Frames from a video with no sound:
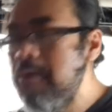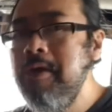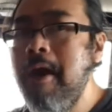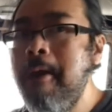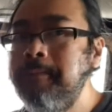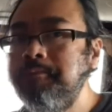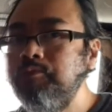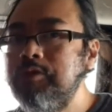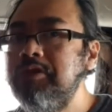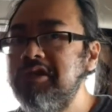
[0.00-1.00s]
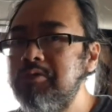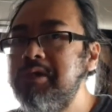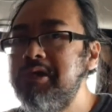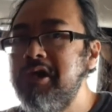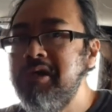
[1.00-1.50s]
Yeah, it tastes
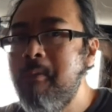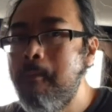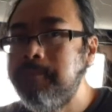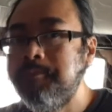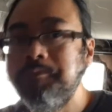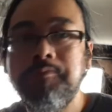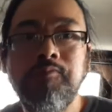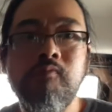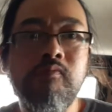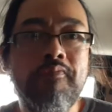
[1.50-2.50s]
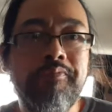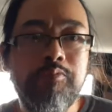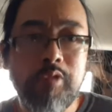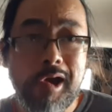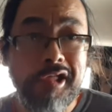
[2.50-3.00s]
really good.
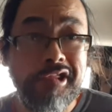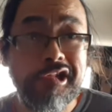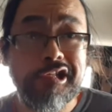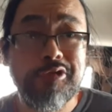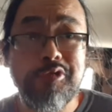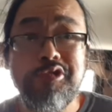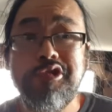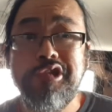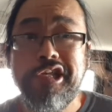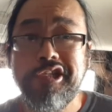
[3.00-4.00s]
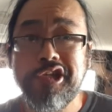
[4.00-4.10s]
I think this was a